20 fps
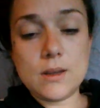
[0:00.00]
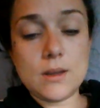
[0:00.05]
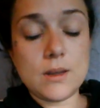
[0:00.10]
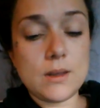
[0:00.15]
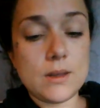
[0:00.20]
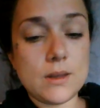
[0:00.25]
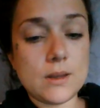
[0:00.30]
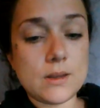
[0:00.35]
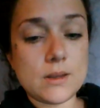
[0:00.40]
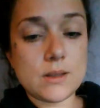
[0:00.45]

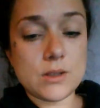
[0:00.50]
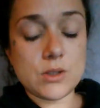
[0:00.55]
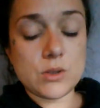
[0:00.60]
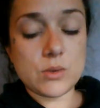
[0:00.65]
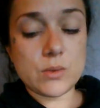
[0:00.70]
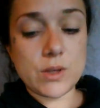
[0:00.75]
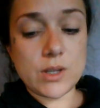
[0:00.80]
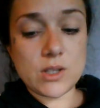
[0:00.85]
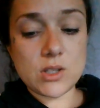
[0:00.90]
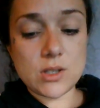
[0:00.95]
in this
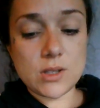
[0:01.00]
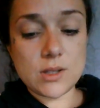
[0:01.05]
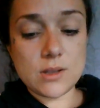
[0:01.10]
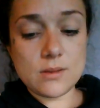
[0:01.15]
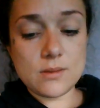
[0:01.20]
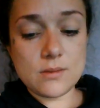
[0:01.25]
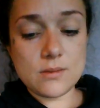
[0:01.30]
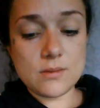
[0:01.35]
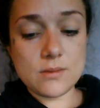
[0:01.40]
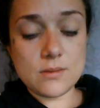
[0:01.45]

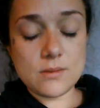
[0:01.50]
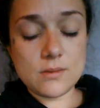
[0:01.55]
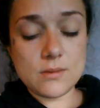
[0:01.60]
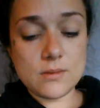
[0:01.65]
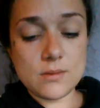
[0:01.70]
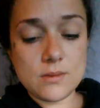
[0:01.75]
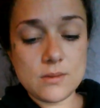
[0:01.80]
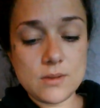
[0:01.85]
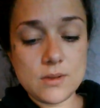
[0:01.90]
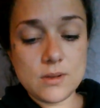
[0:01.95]
situation,
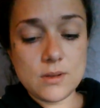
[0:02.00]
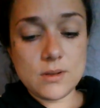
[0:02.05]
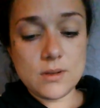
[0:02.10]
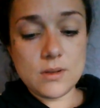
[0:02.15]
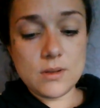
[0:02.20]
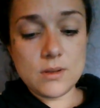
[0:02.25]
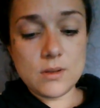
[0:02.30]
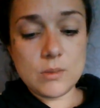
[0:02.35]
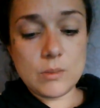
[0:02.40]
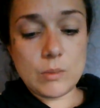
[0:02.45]

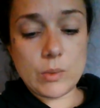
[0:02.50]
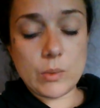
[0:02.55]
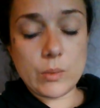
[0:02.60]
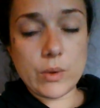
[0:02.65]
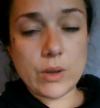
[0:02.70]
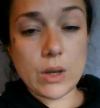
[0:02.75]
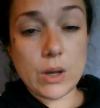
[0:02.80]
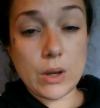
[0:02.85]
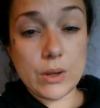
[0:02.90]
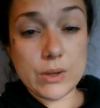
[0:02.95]
but
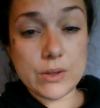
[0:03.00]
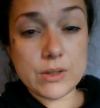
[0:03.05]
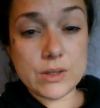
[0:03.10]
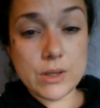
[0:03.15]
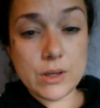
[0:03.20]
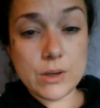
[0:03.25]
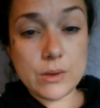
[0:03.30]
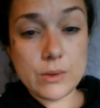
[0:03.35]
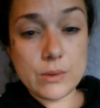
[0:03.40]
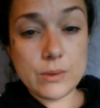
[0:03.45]
we
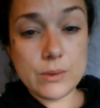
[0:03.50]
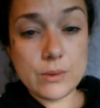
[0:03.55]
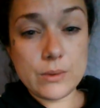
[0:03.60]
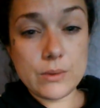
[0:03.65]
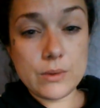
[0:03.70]
also